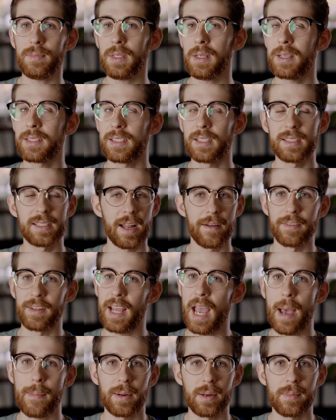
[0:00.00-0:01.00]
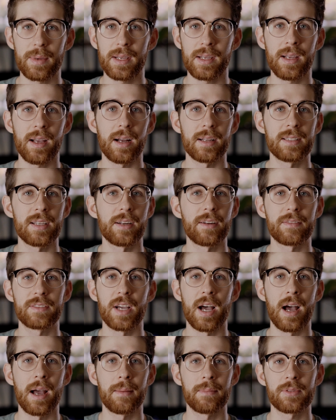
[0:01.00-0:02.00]
Because it's definitely happened to me a ton of
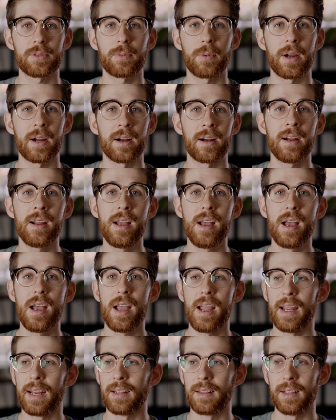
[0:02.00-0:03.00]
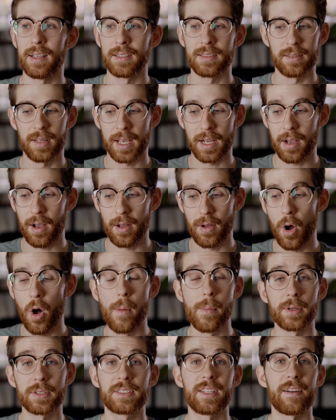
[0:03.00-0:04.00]
times where it is like
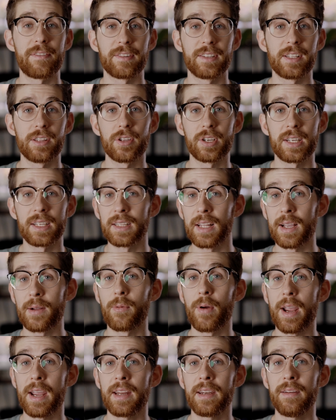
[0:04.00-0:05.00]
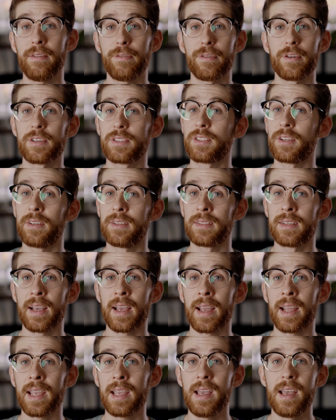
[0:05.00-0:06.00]
almost definitely looking like rain for a certain
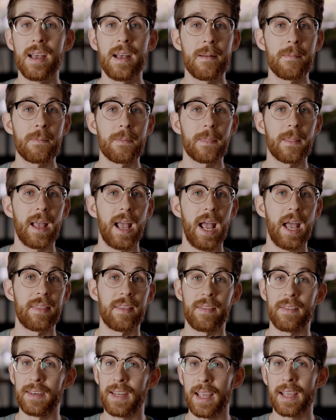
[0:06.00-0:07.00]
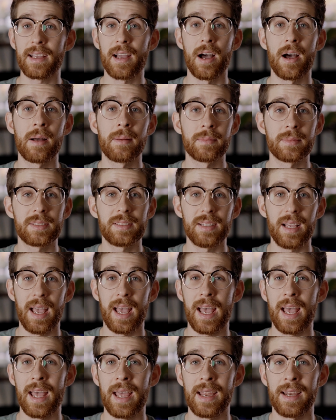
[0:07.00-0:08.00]
day. And then the day comes
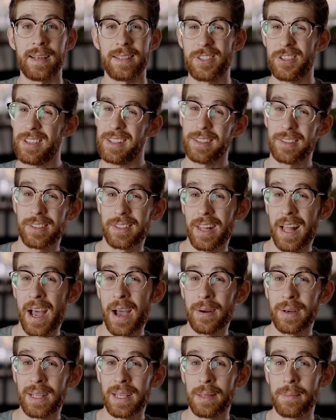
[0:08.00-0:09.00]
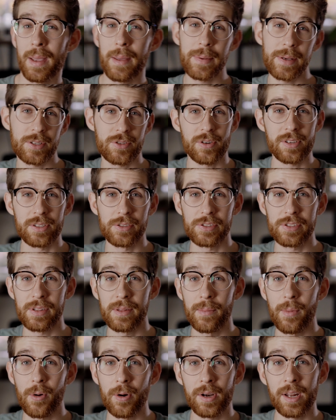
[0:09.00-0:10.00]
and it's just a little cloudy, maybe it drizzles in
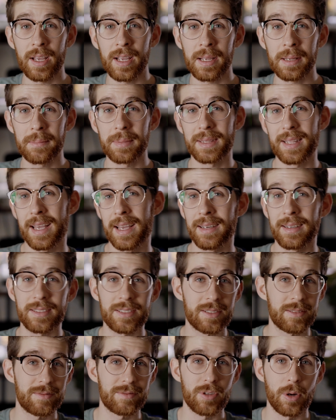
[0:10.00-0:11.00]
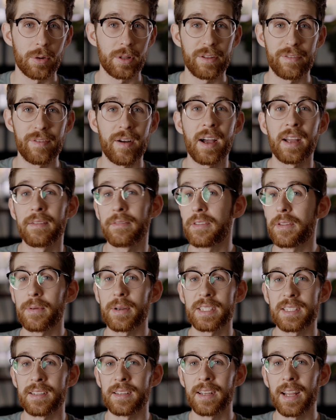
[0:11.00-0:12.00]
the morning, but then it's totally fine for the
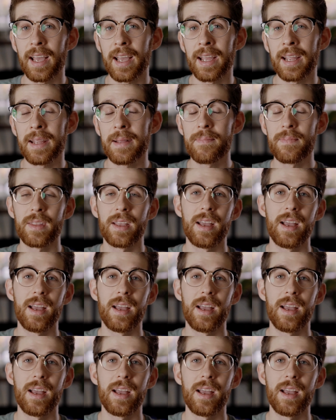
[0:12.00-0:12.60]
rest of the day.